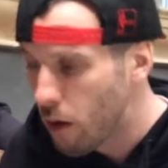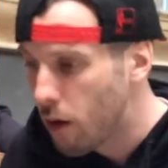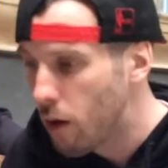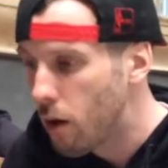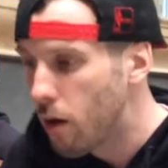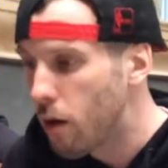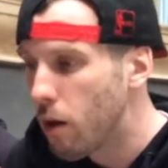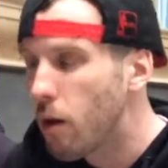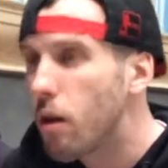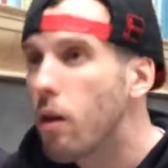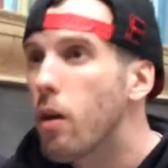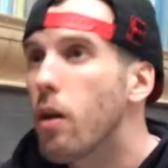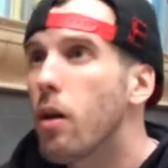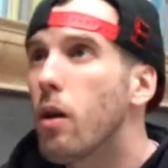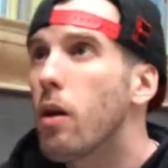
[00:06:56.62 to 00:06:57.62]

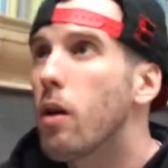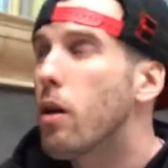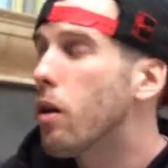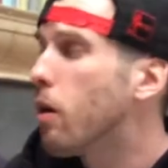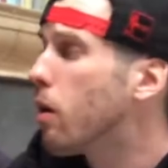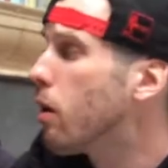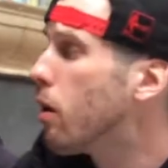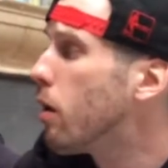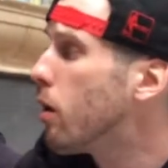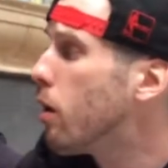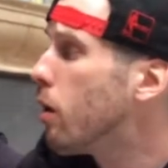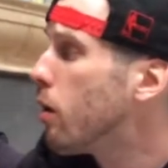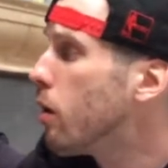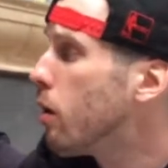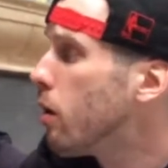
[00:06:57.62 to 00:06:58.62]

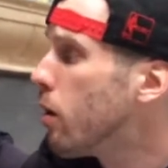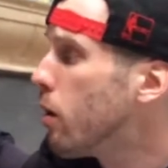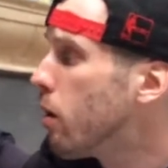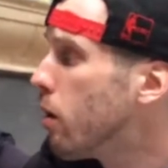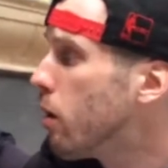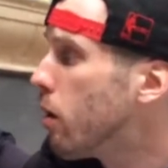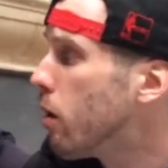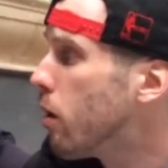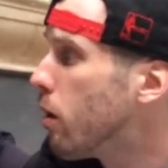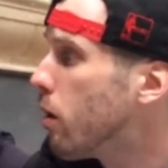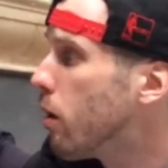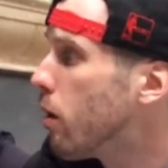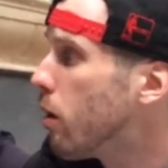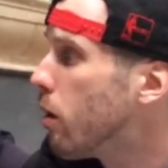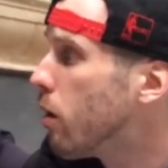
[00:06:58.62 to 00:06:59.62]

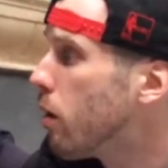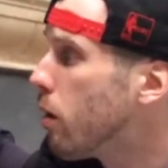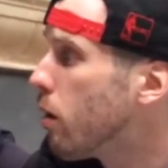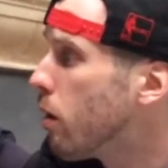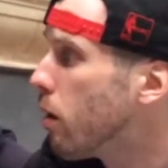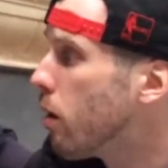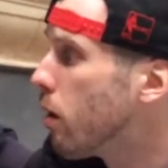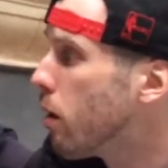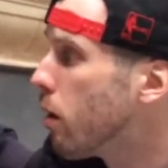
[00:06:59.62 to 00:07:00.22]
(silent)